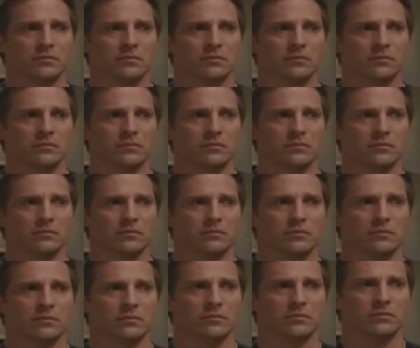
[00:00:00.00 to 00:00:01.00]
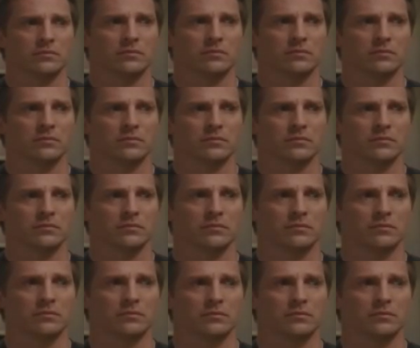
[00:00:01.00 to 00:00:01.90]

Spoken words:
(no one is talking)